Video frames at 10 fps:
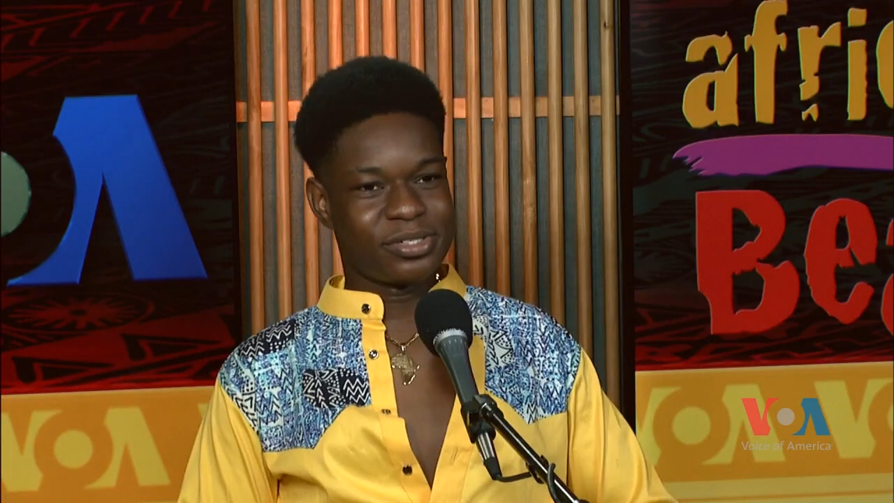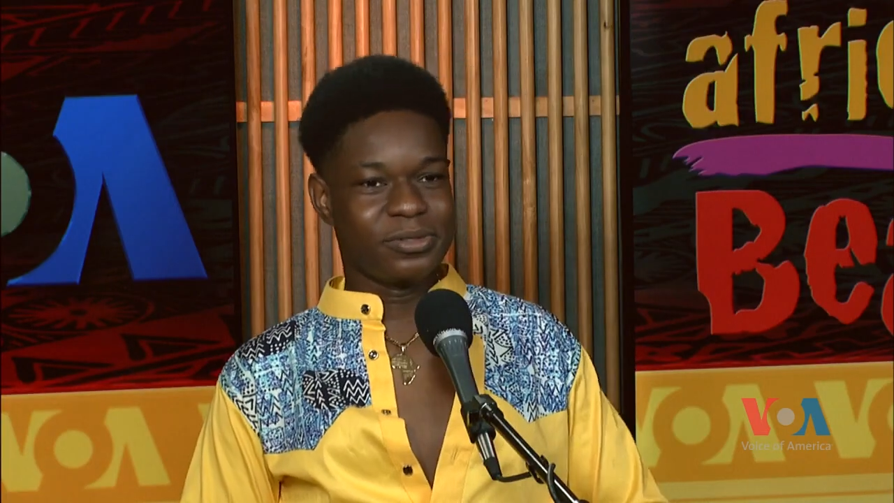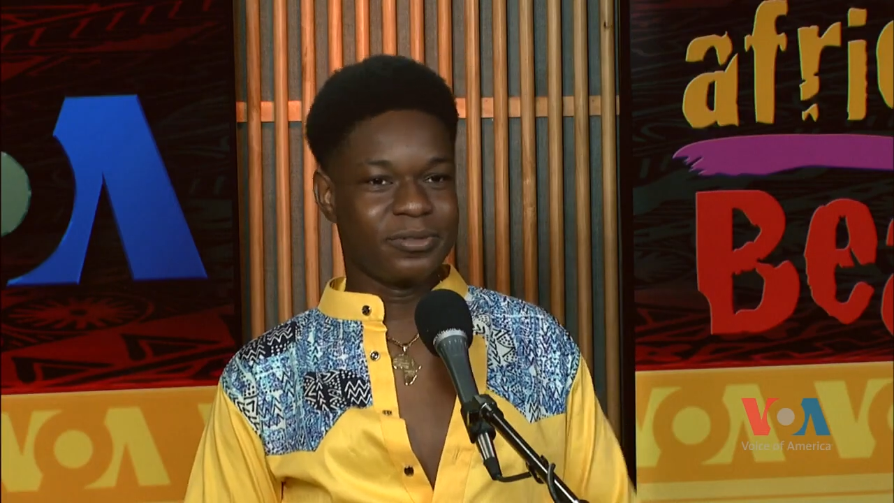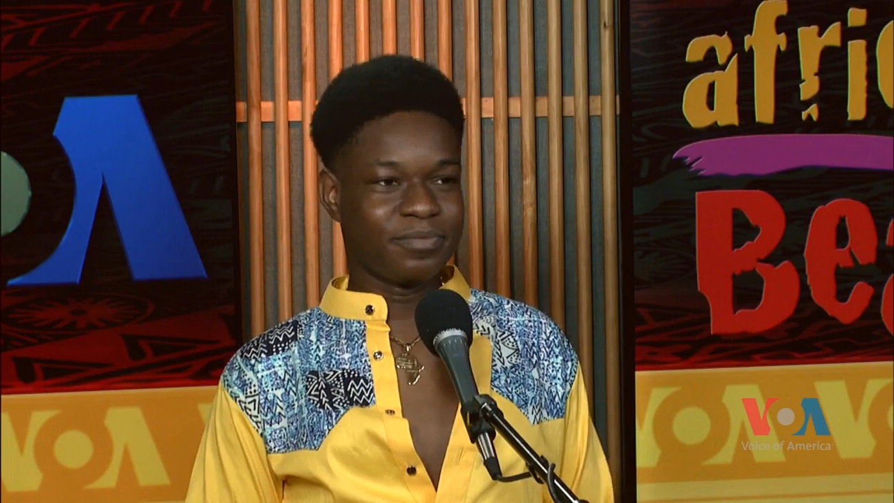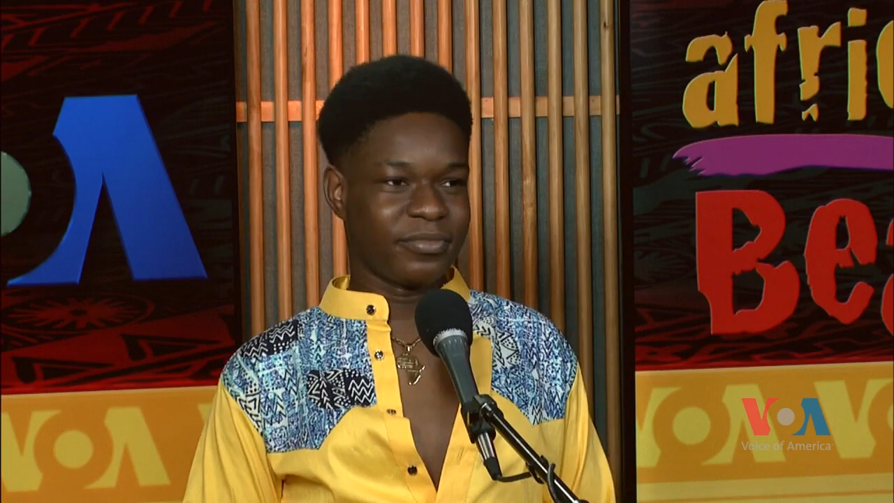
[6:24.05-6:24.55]

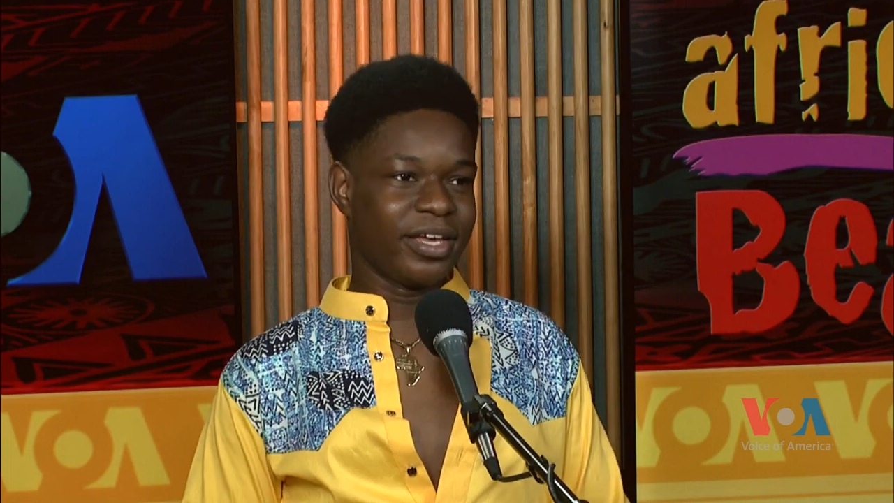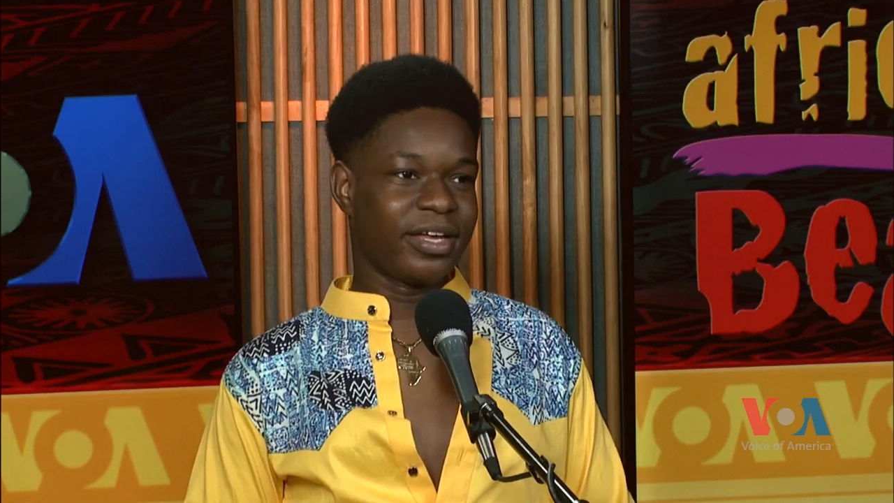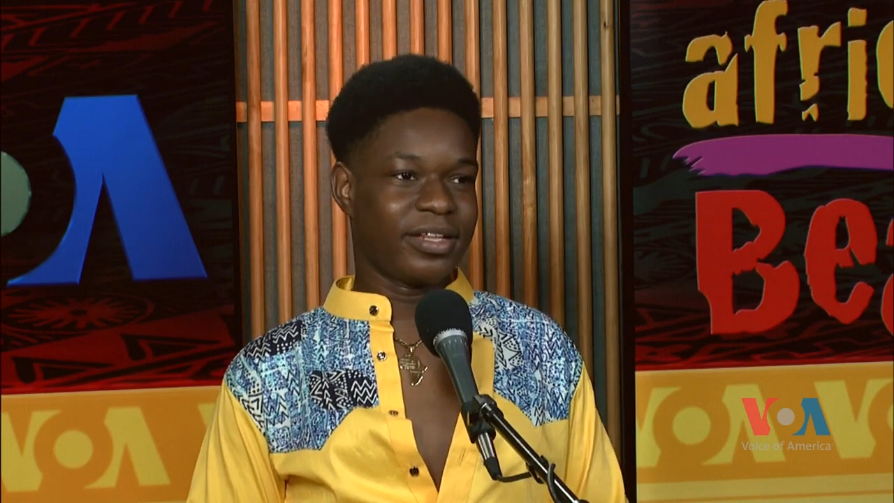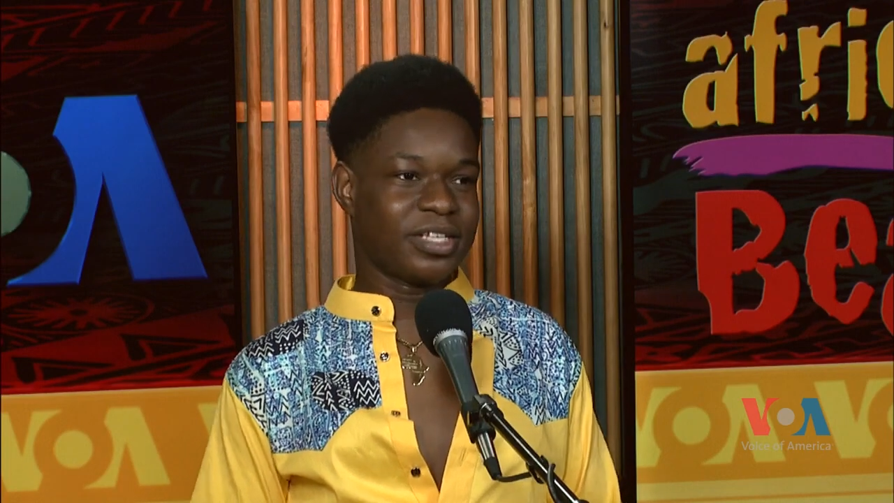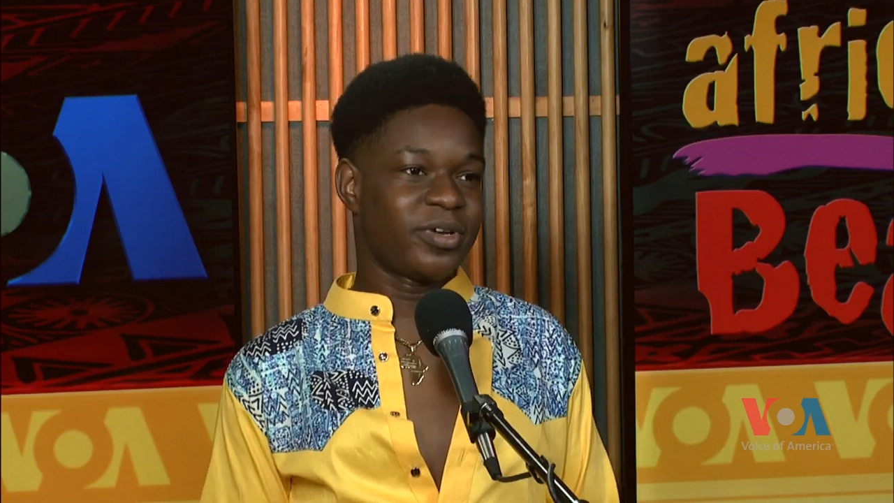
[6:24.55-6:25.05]
So yeah,
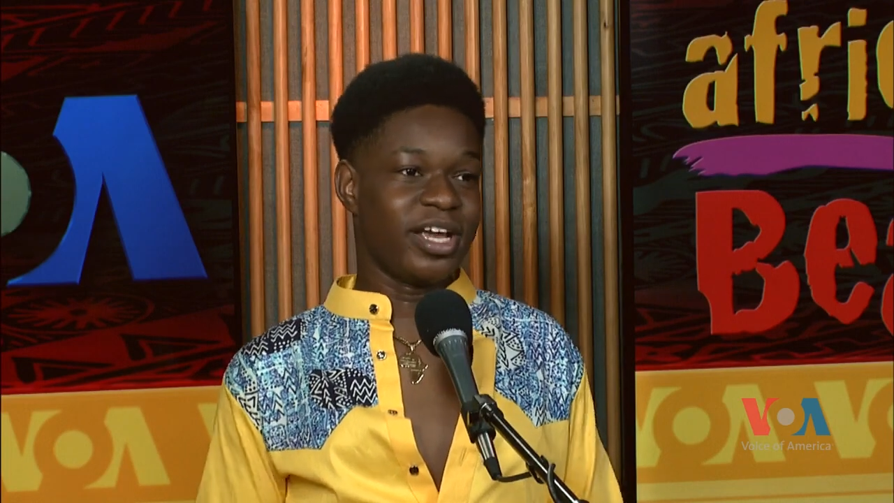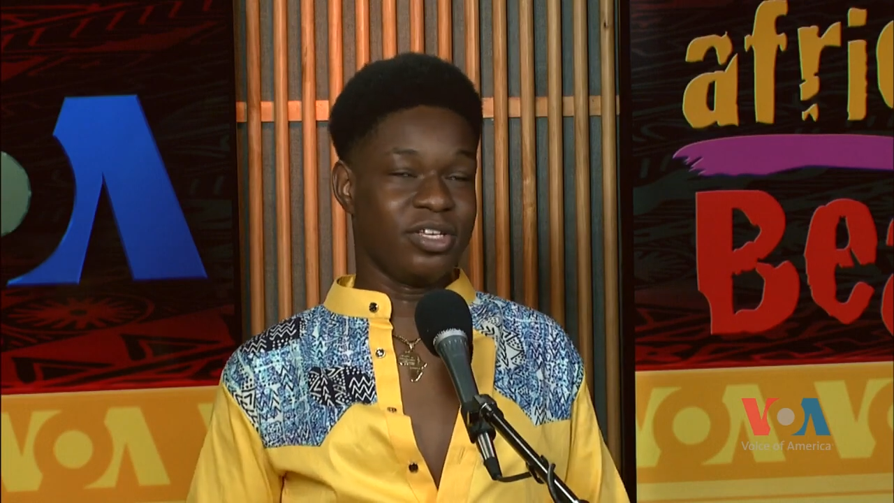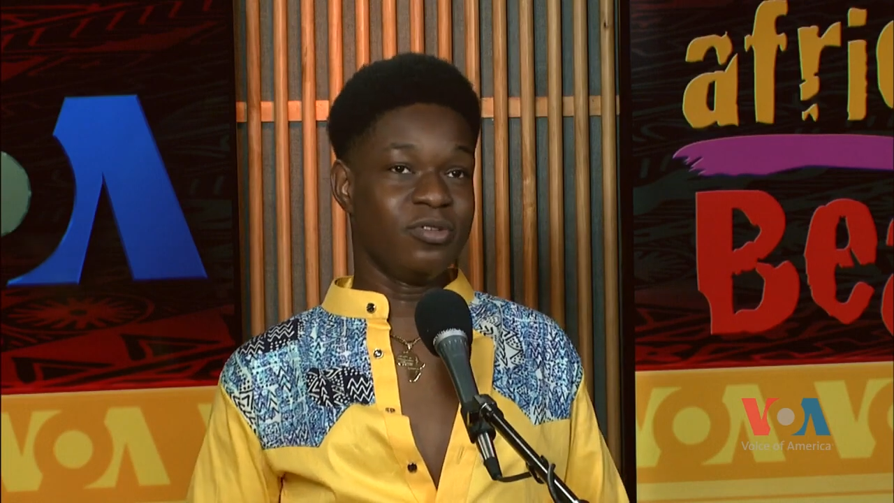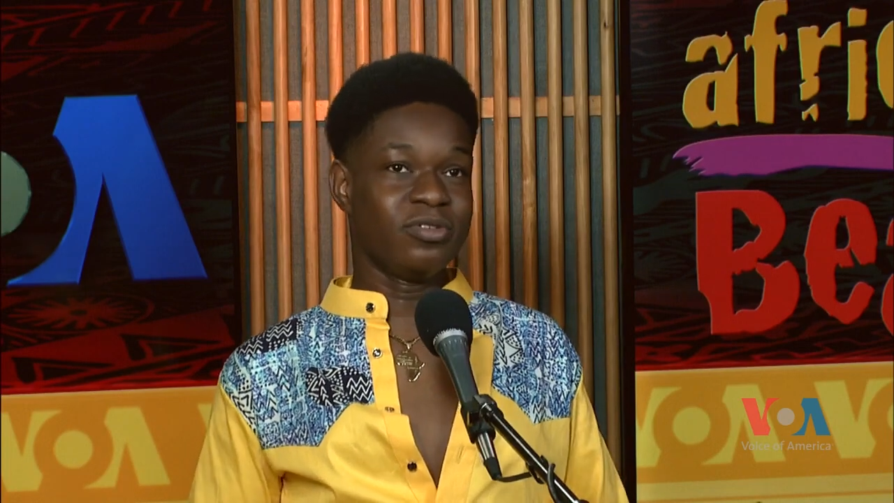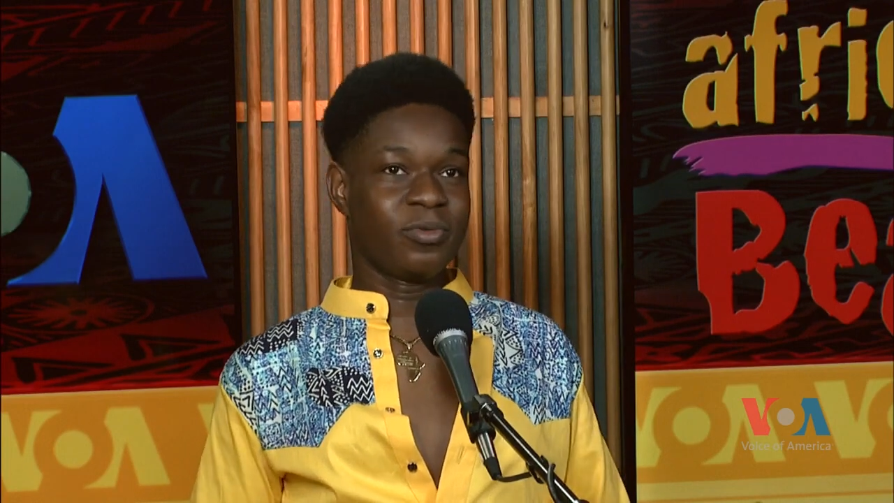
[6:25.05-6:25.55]
that's what I use.